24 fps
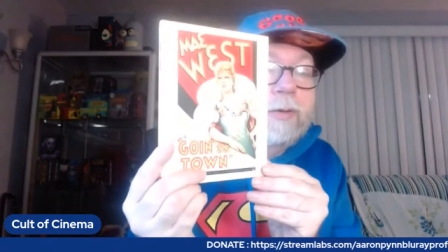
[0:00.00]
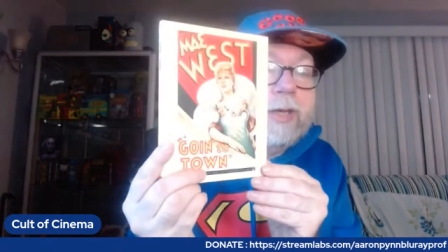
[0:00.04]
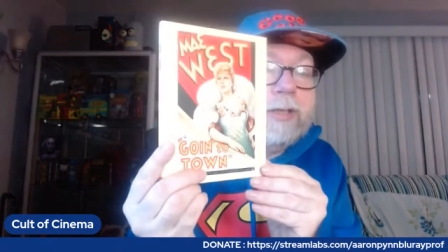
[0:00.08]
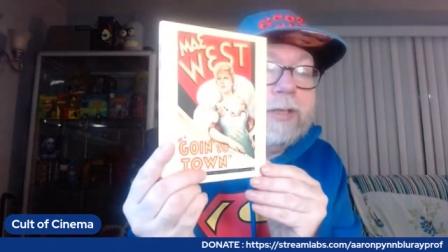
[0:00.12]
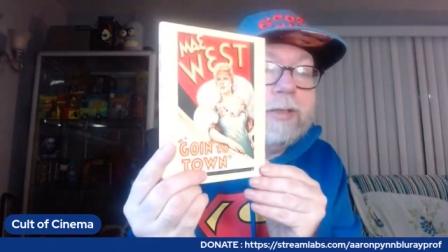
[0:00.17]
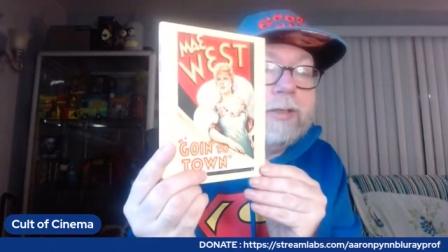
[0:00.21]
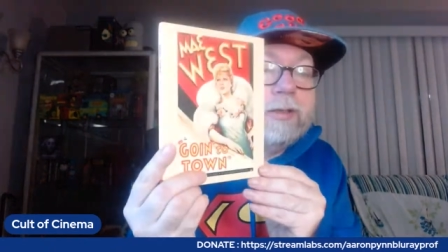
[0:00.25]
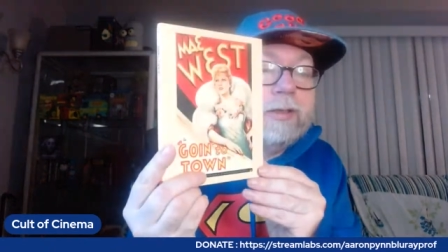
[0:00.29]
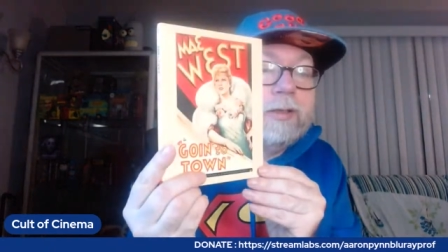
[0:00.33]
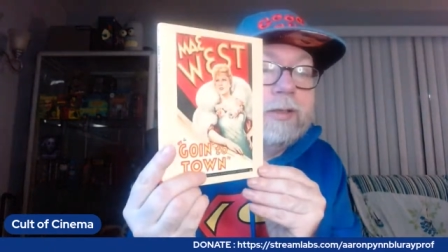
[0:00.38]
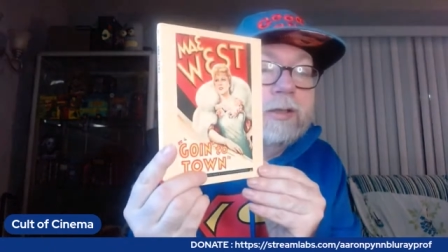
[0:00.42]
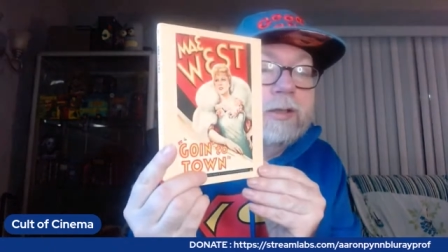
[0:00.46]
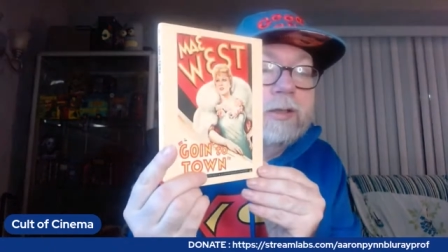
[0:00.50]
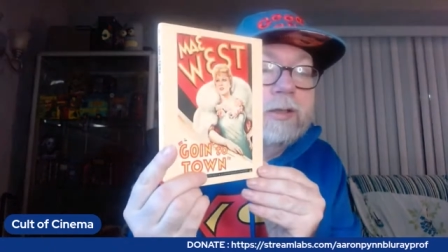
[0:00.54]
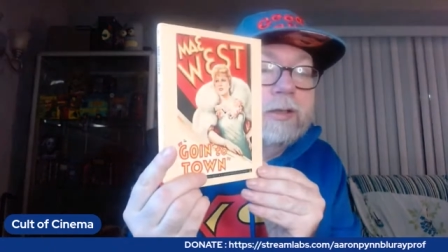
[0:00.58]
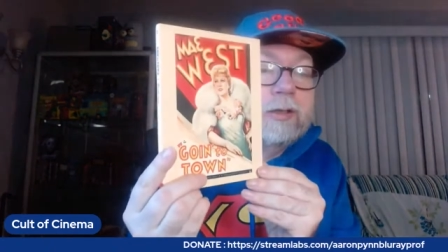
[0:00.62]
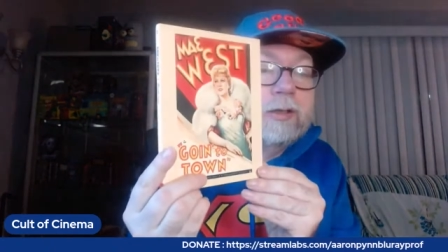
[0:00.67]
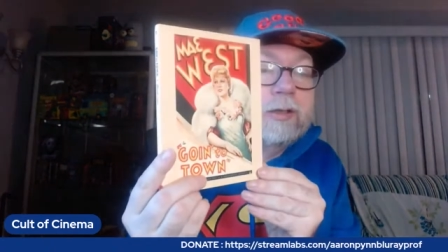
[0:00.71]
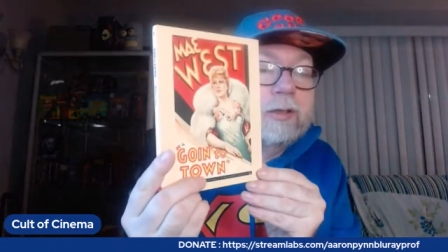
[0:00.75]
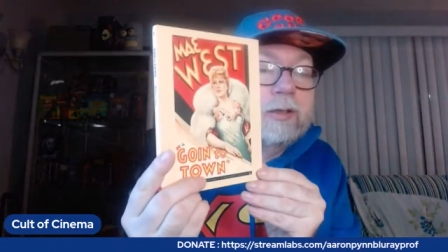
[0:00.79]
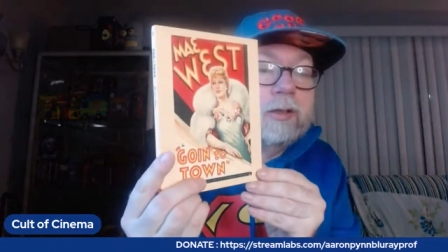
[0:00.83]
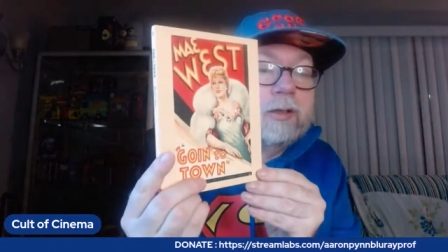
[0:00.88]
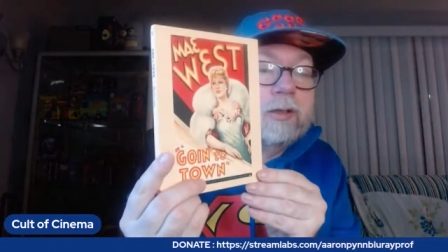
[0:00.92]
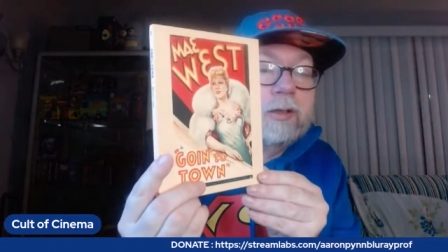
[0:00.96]
West
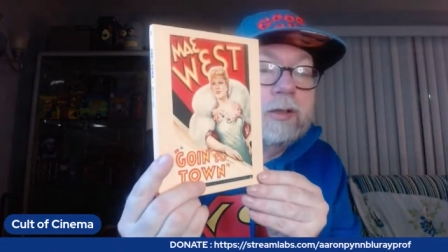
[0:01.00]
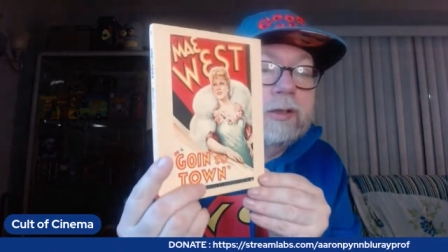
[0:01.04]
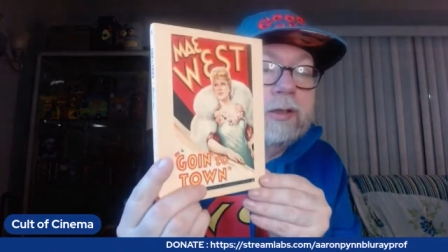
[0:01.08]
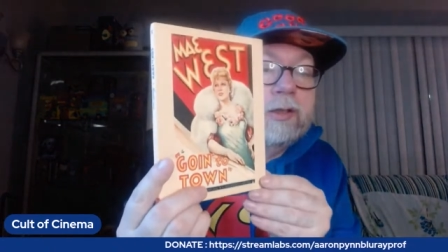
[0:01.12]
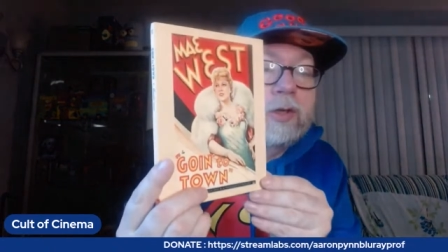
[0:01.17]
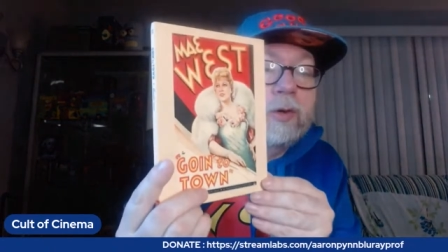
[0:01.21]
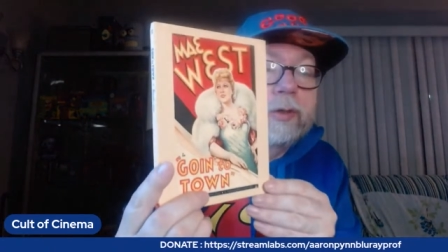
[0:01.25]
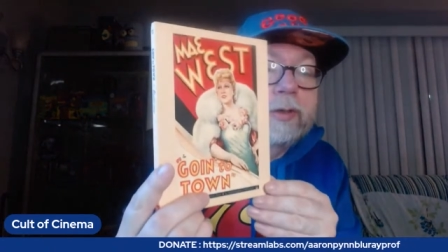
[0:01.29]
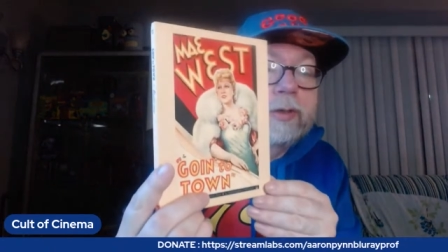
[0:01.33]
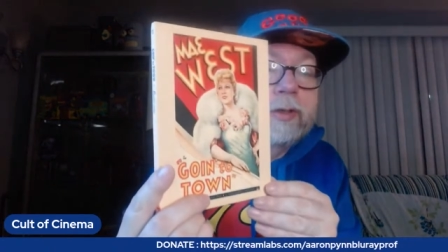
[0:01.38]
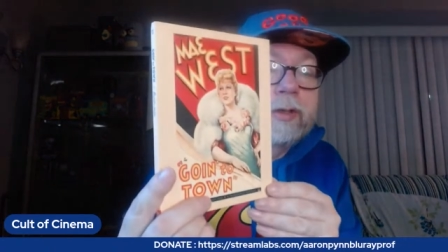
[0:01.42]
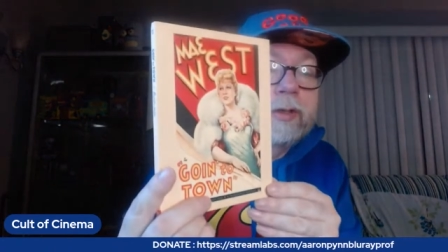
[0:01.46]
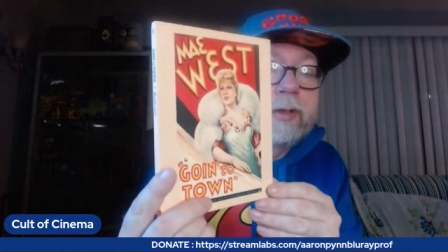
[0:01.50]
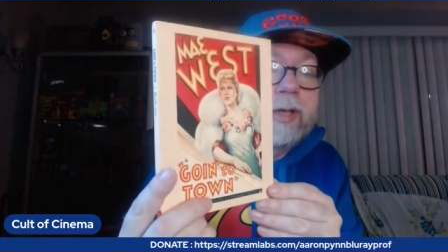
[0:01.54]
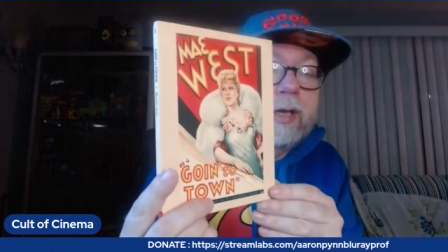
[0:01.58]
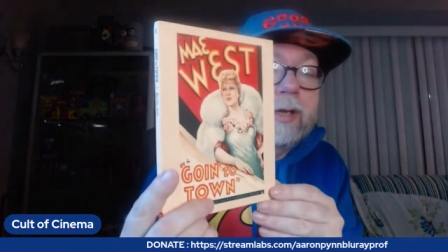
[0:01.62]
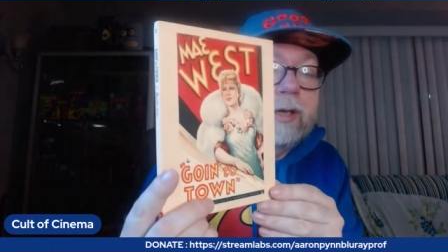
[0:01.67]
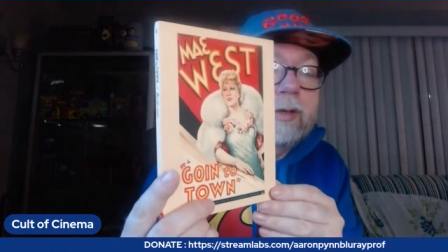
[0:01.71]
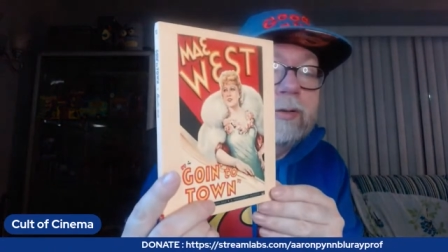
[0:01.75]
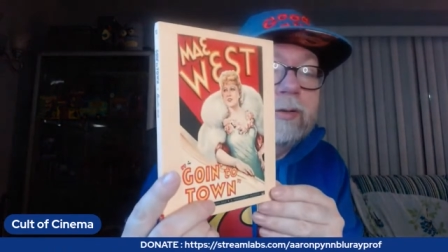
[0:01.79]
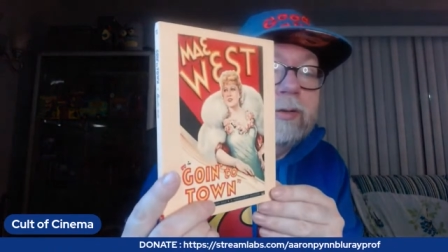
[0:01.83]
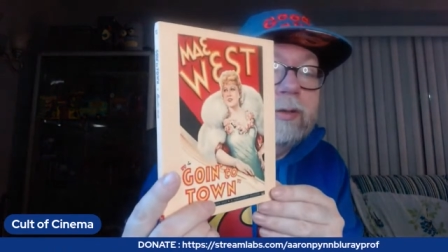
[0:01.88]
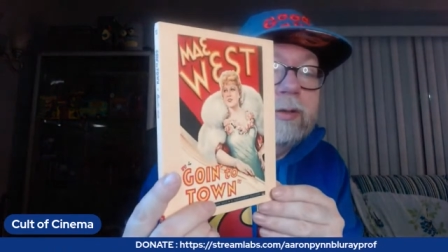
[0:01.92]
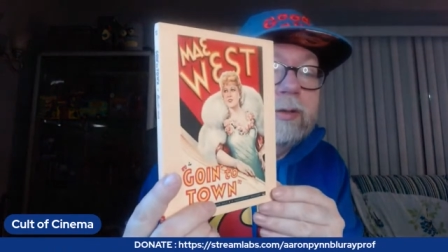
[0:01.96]
going to
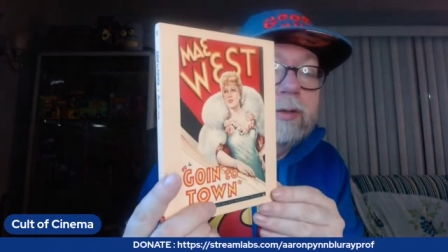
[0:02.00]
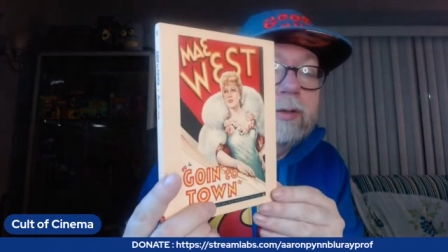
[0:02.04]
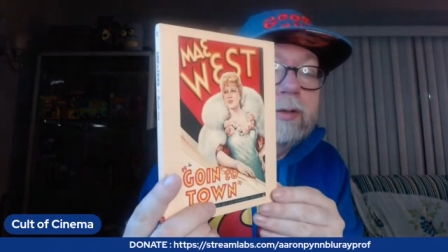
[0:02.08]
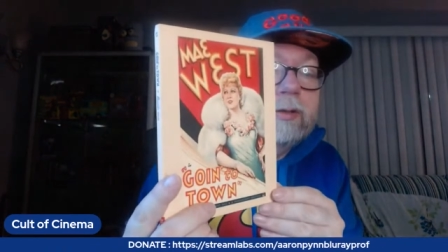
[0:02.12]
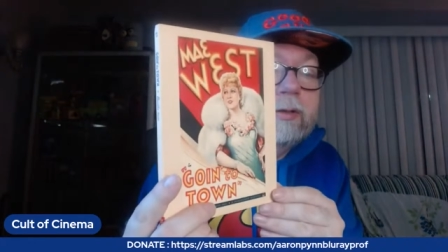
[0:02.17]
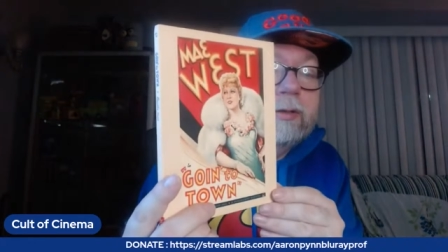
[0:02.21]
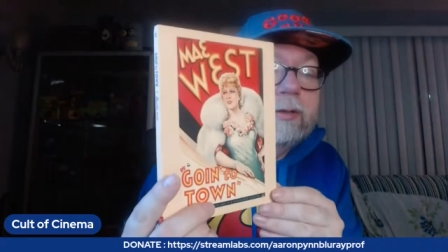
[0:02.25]
town.